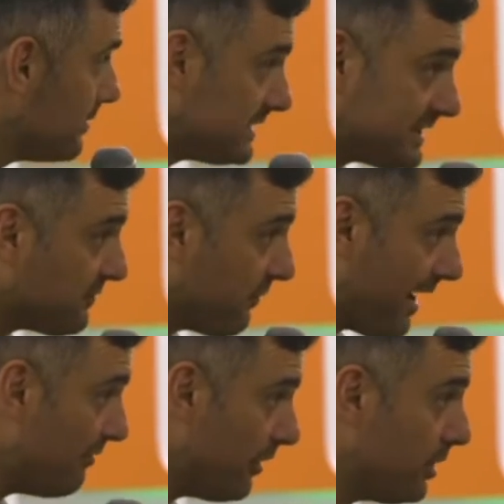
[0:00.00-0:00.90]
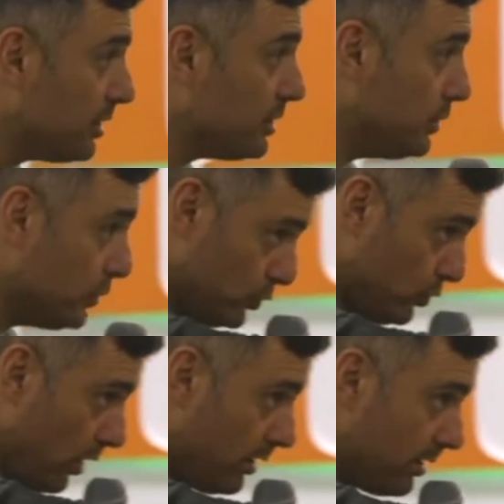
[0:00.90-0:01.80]
This is forever.
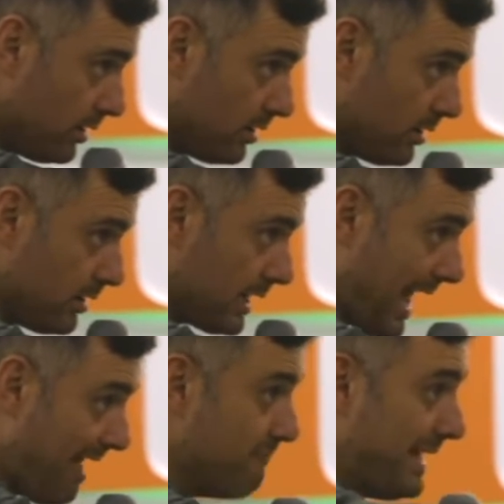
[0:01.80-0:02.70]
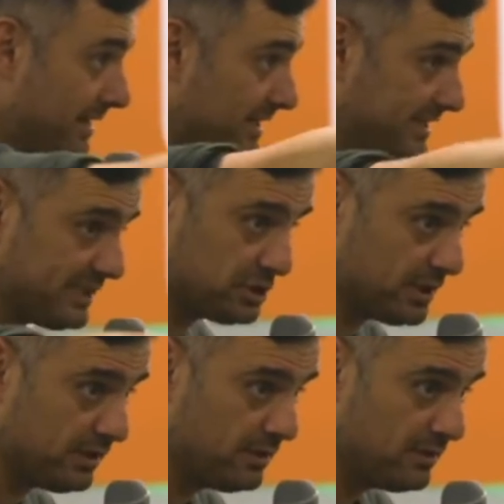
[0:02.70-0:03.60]
You have made a
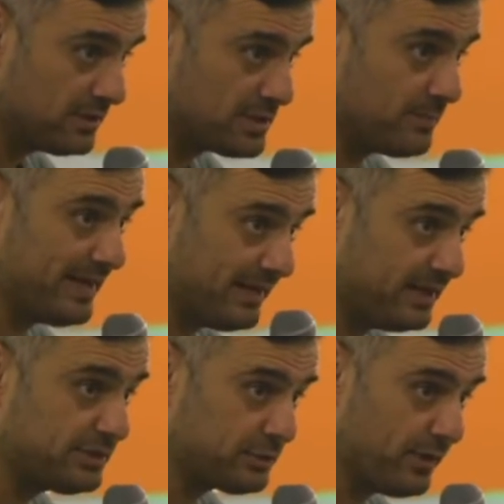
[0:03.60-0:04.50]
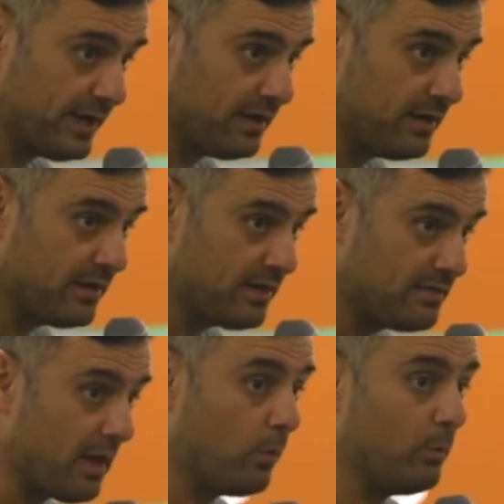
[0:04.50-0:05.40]
decision to be in an industry
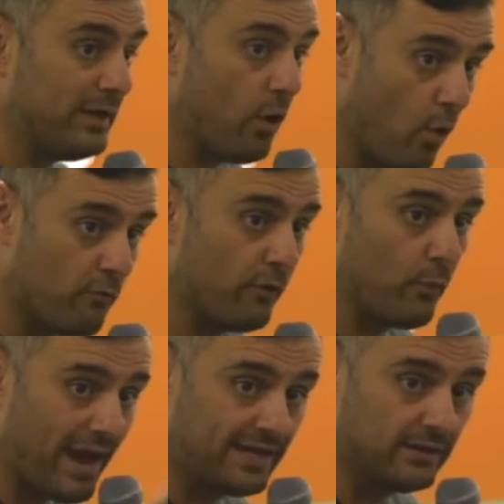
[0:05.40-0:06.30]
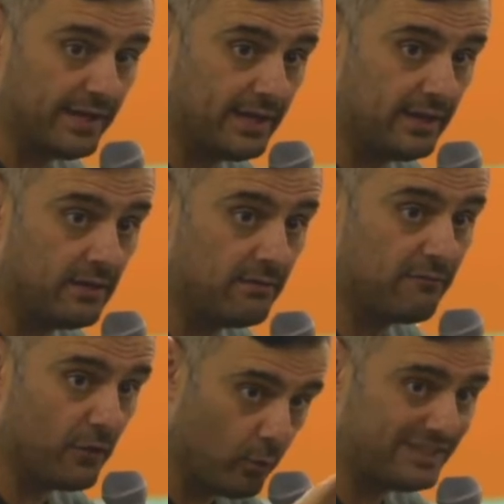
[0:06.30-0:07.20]
that will be over-regulated
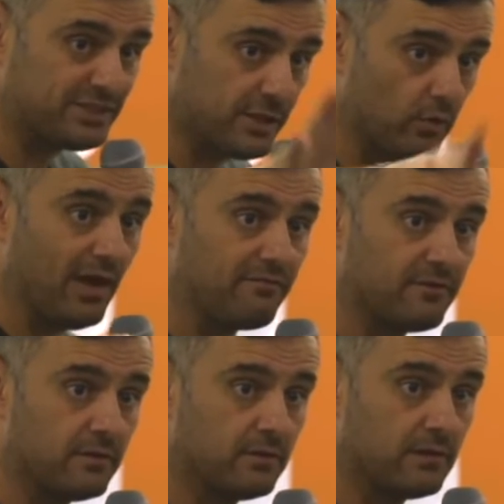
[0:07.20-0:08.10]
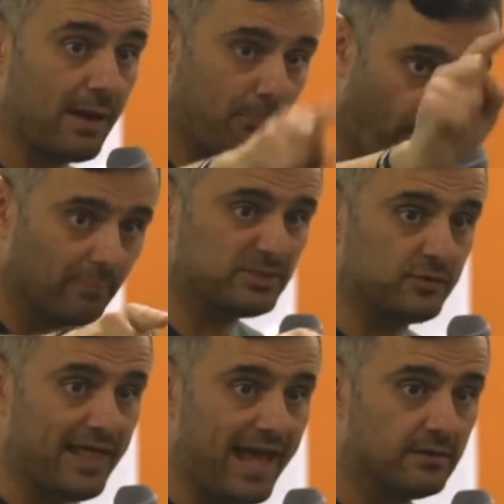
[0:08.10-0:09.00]
for the rest of your life. I promise
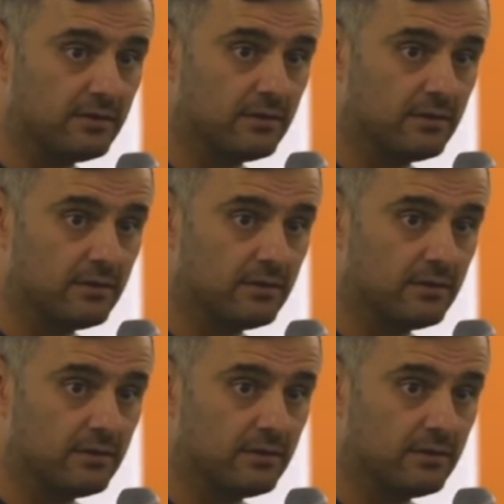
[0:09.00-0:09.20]
you that.